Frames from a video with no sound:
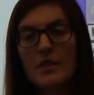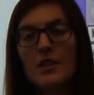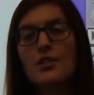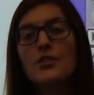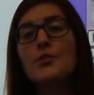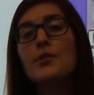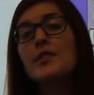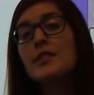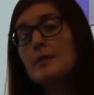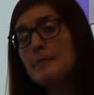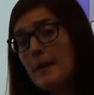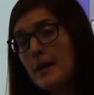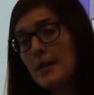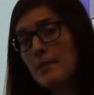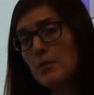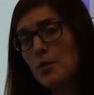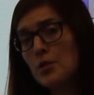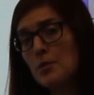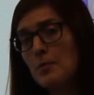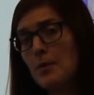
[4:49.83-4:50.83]
So the spending
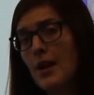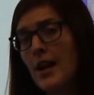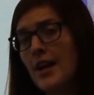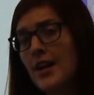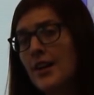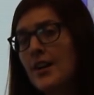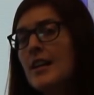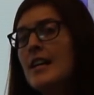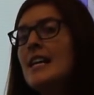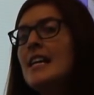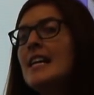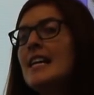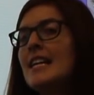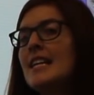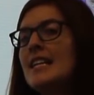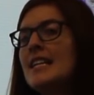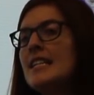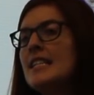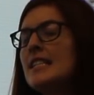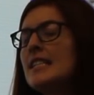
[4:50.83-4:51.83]
multiplier
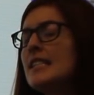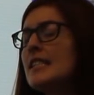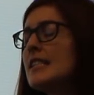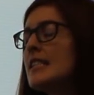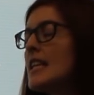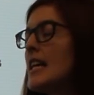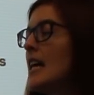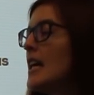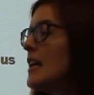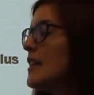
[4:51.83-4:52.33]
is